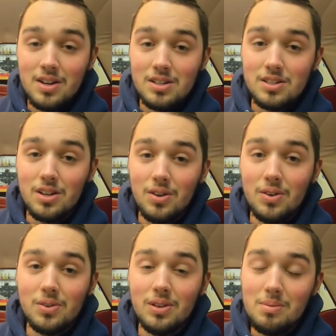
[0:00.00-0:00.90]

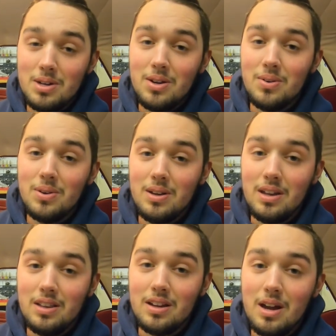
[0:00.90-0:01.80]
So let me know
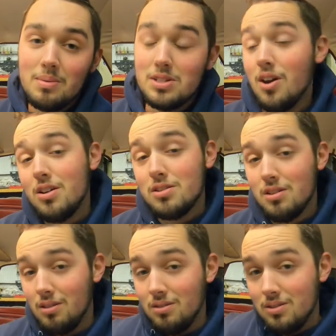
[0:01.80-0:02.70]
in the comments
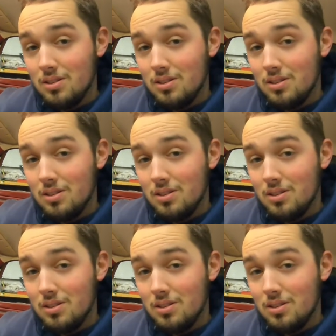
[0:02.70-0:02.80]
also